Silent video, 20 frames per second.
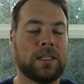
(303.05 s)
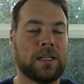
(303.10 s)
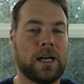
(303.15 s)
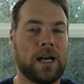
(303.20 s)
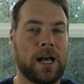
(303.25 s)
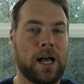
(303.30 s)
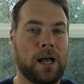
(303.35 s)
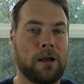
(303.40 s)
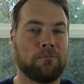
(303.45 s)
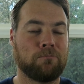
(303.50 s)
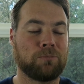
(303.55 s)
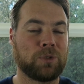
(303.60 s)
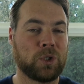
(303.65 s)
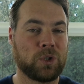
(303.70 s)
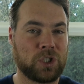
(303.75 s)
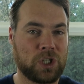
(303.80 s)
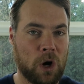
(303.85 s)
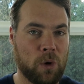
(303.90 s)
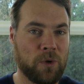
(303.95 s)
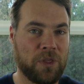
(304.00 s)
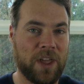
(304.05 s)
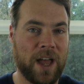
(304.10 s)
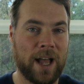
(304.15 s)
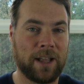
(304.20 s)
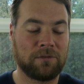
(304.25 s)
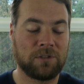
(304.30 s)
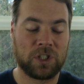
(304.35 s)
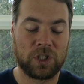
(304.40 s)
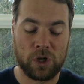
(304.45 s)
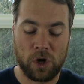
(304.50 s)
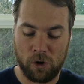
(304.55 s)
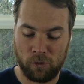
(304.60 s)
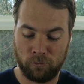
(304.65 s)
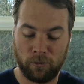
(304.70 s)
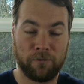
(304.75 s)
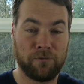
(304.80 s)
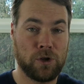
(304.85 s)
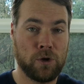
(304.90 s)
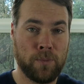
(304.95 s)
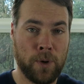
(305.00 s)
So start with that. So
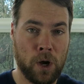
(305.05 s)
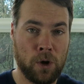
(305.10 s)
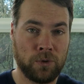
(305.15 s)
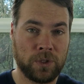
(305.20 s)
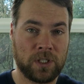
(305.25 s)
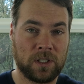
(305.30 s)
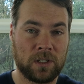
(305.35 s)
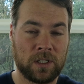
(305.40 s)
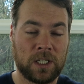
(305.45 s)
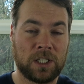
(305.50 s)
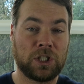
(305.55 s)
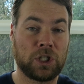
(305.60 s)
review posts,